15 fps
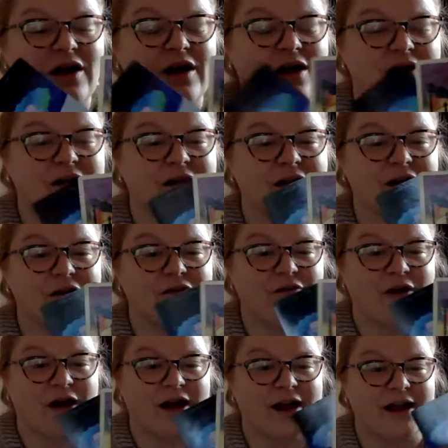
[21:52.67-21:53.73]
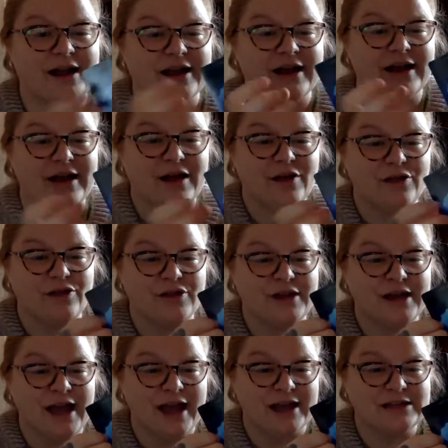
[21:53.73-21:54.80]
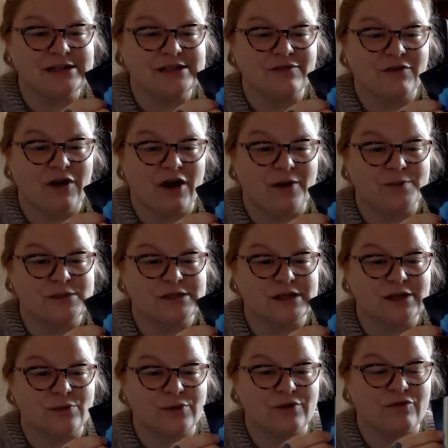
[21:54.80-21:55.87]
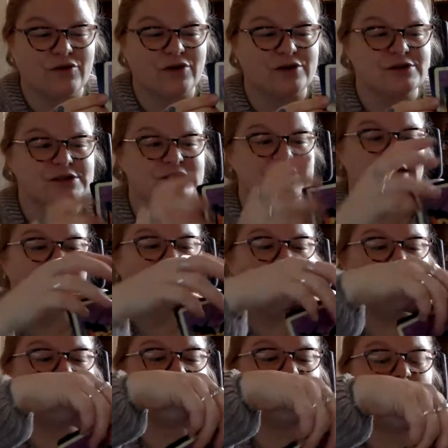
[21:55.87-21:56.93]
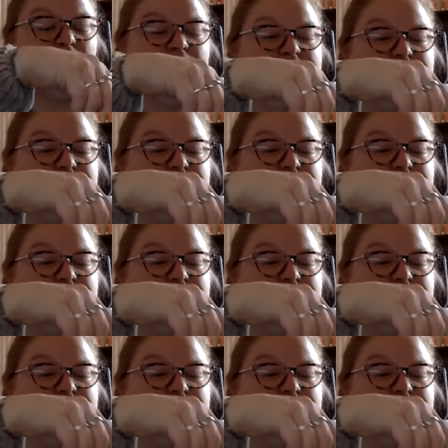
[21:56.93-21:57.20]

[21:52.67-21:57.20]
clarifying the Ace of Cups in reverse. And when we